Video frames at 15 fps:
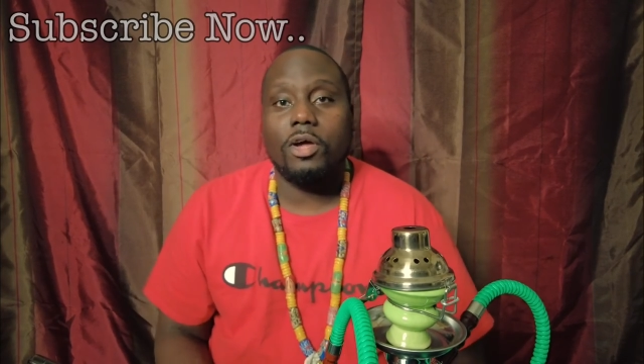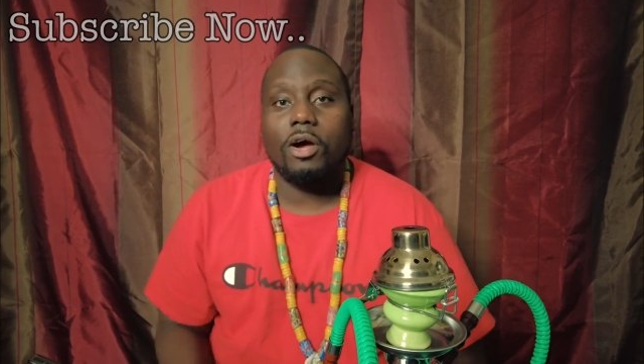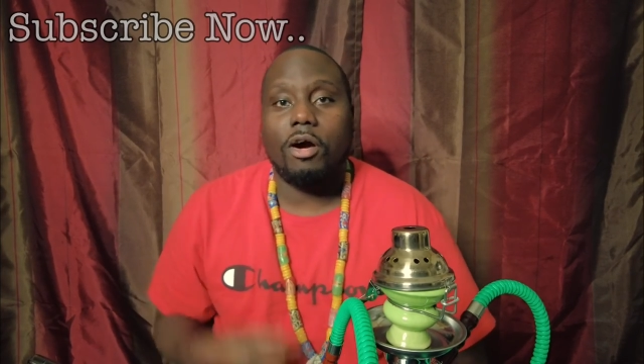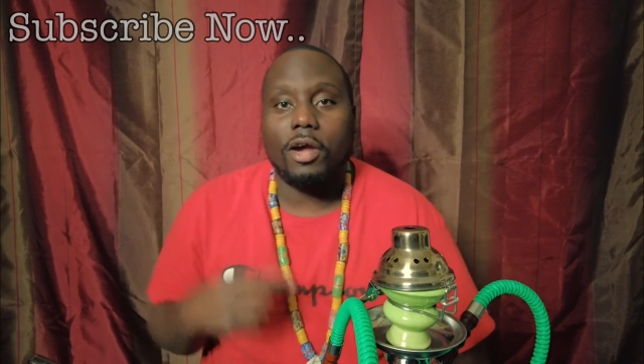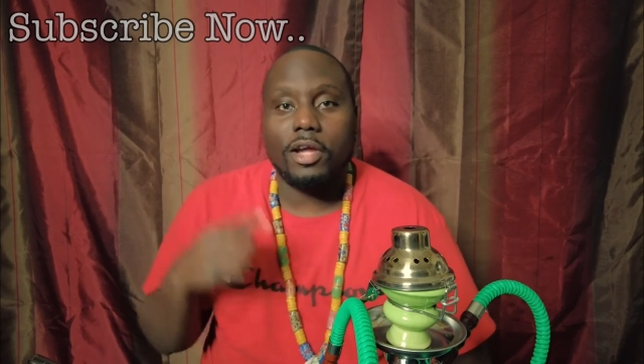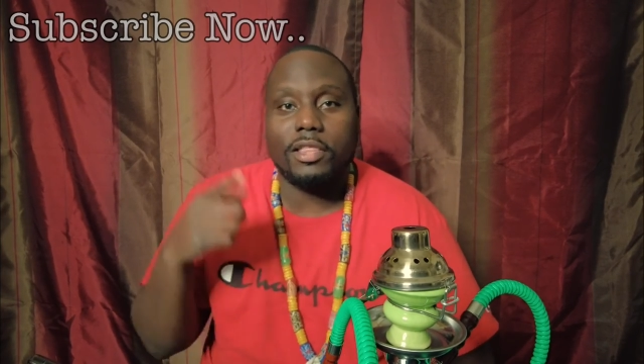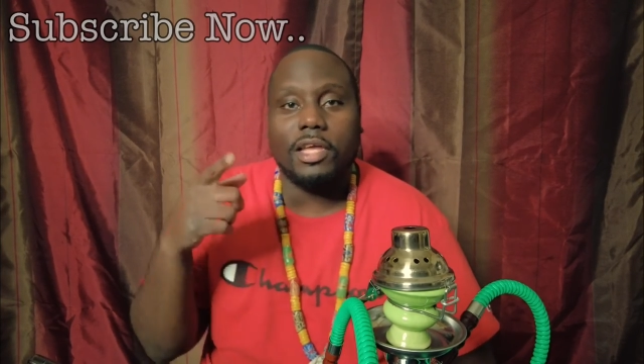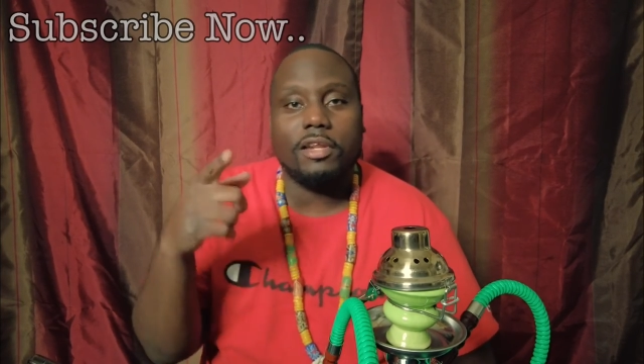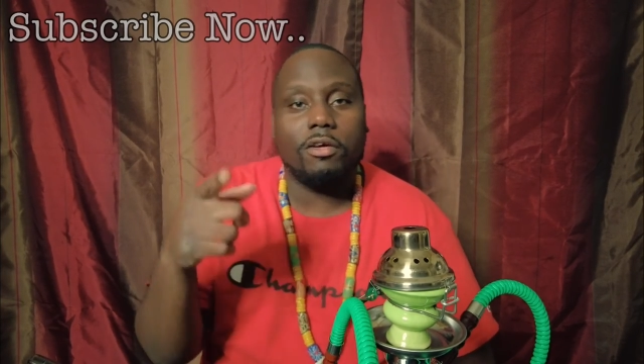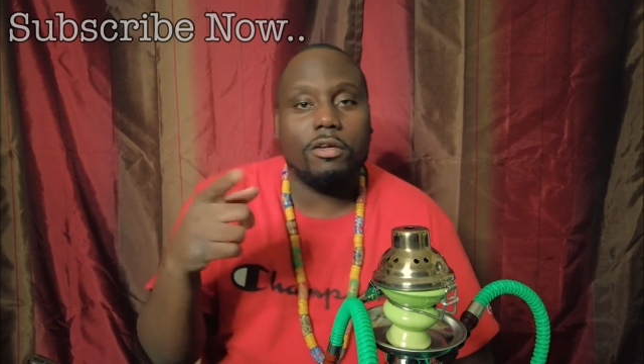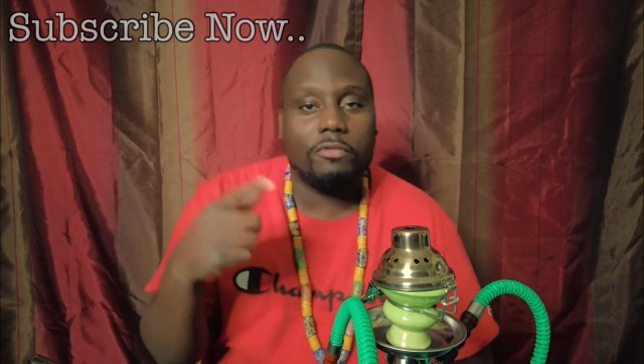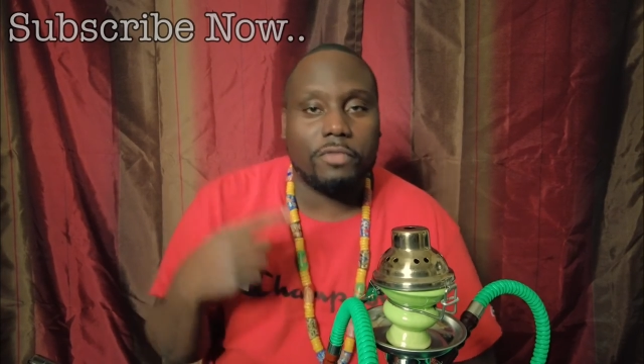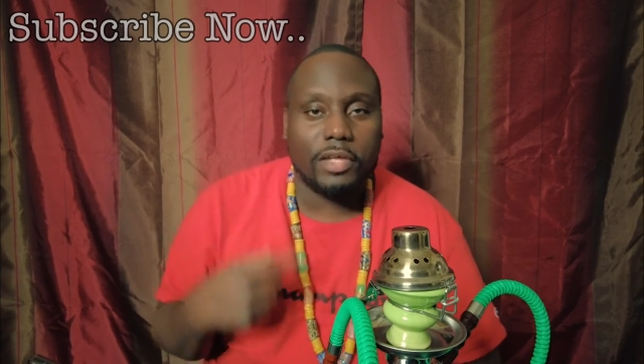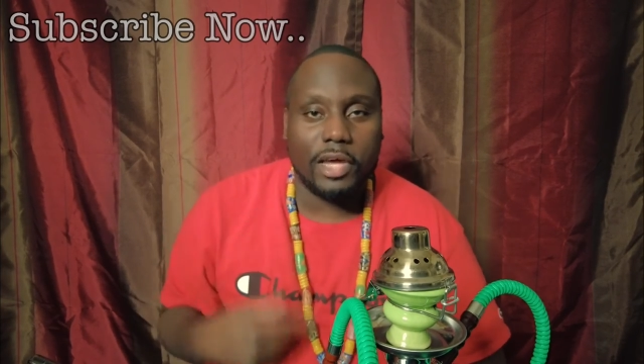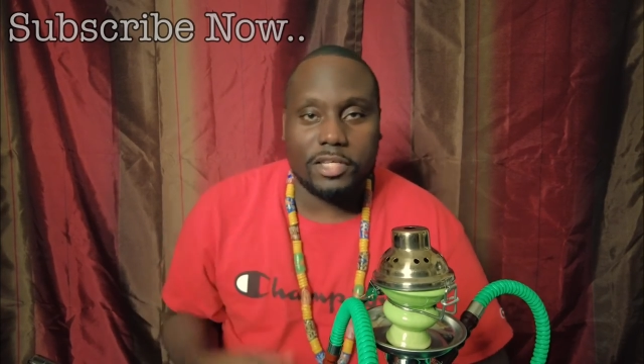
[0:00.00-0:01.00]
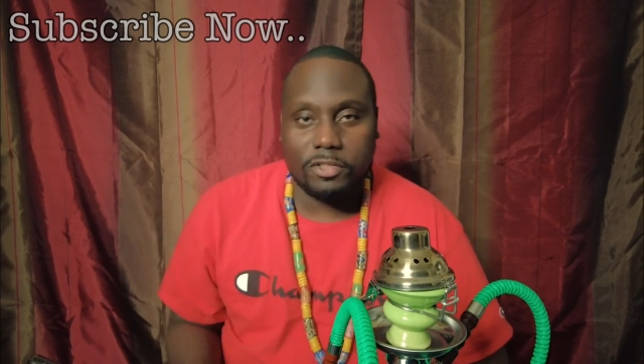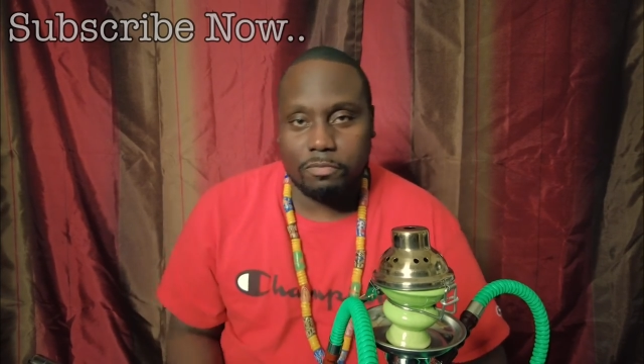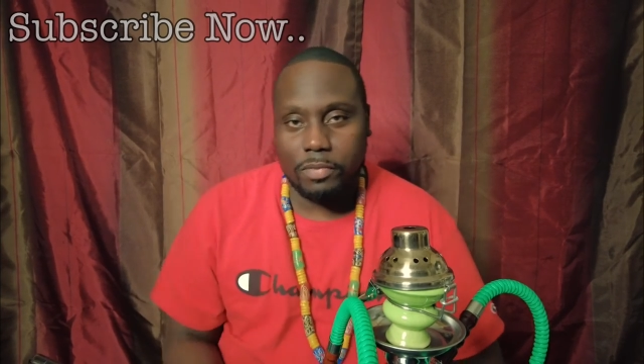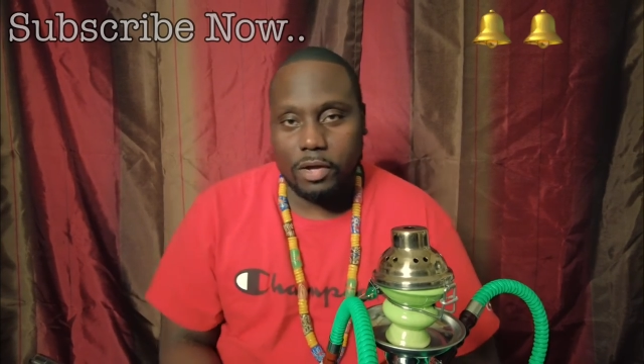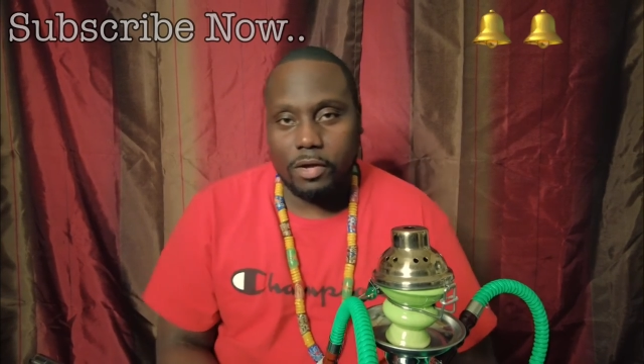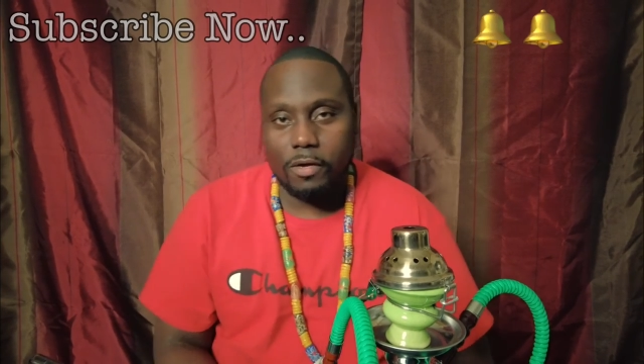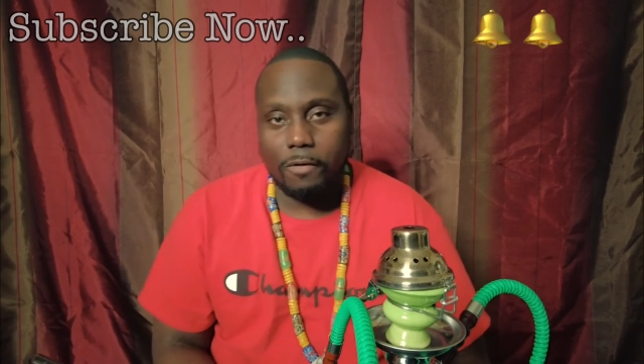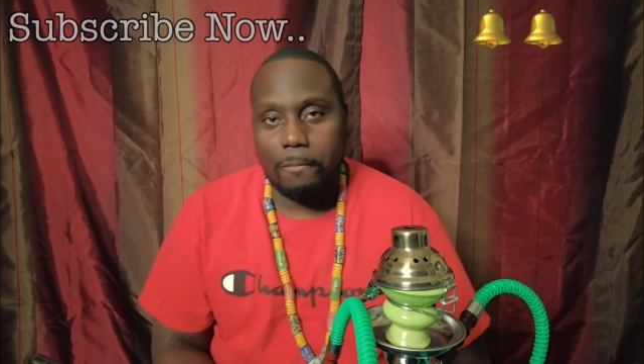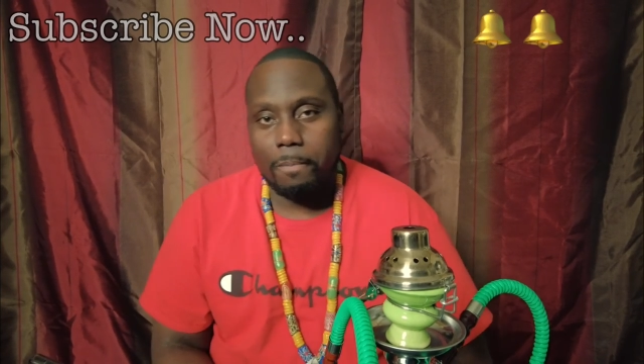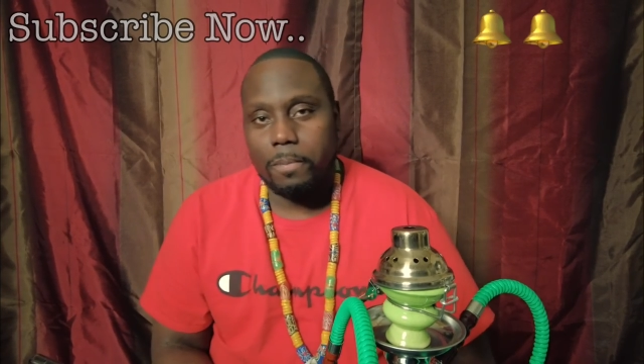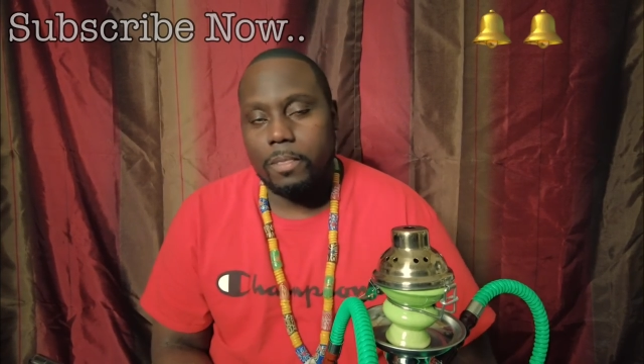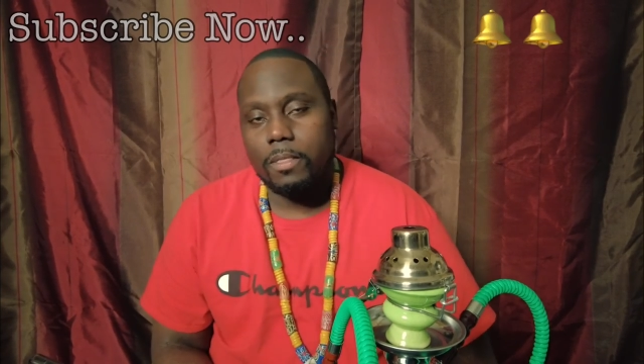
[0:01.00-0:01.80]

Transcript: or hit that notification bell.